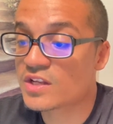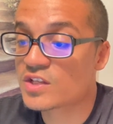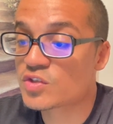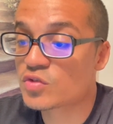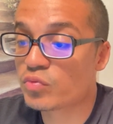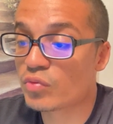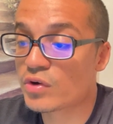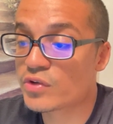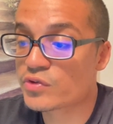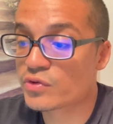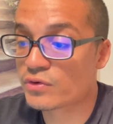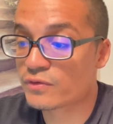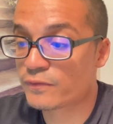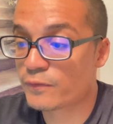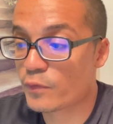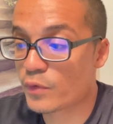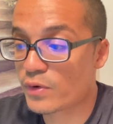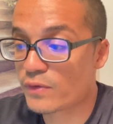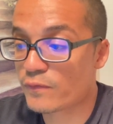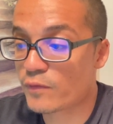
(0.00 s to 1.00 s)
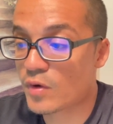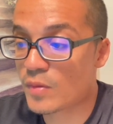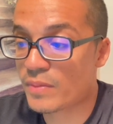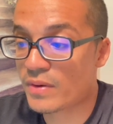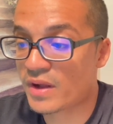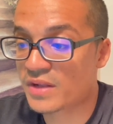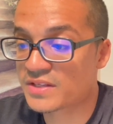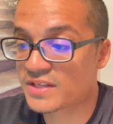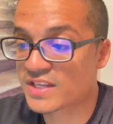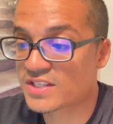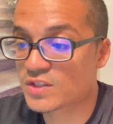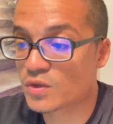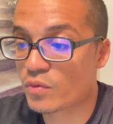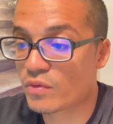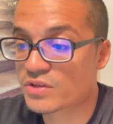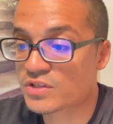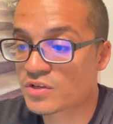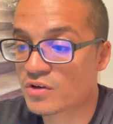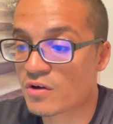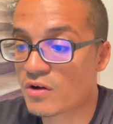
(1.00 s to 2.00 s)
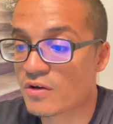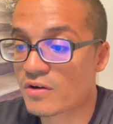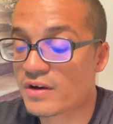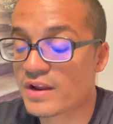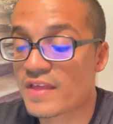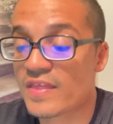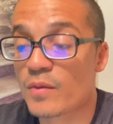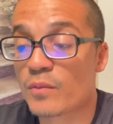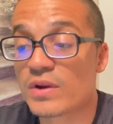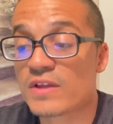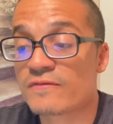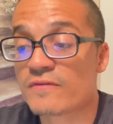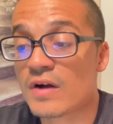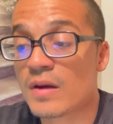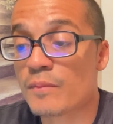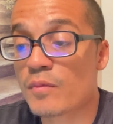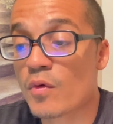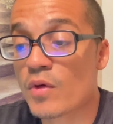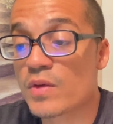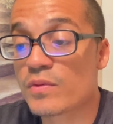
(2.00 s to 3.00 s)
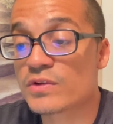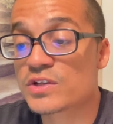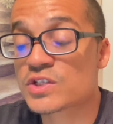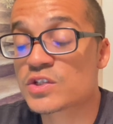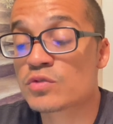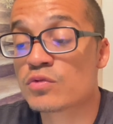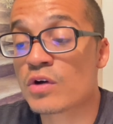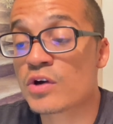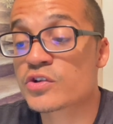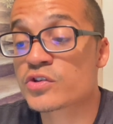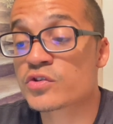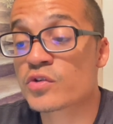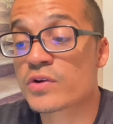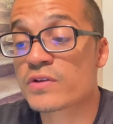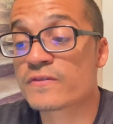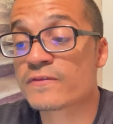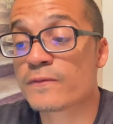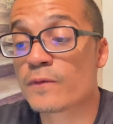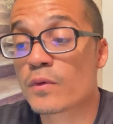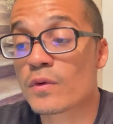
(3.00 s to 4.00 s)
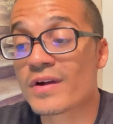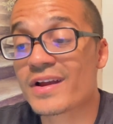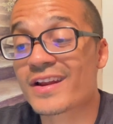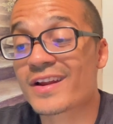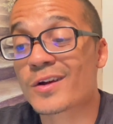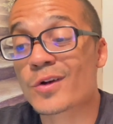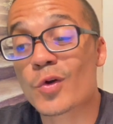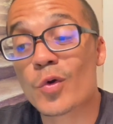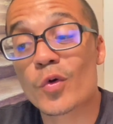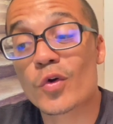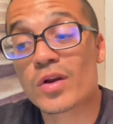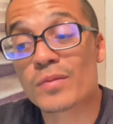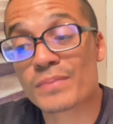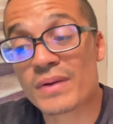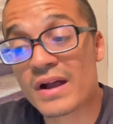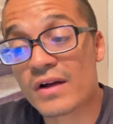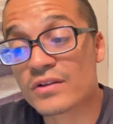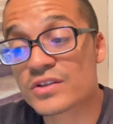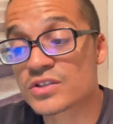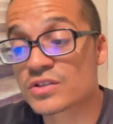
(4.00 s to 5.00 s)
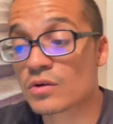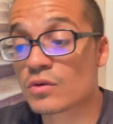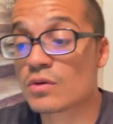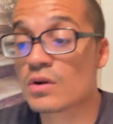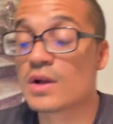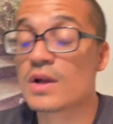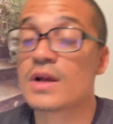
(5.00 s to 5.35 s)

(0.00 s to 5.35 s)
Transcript: 244 pounds against Lawrence Carter, and then when he fought Bowe, he was 234 and a quarter pounds. So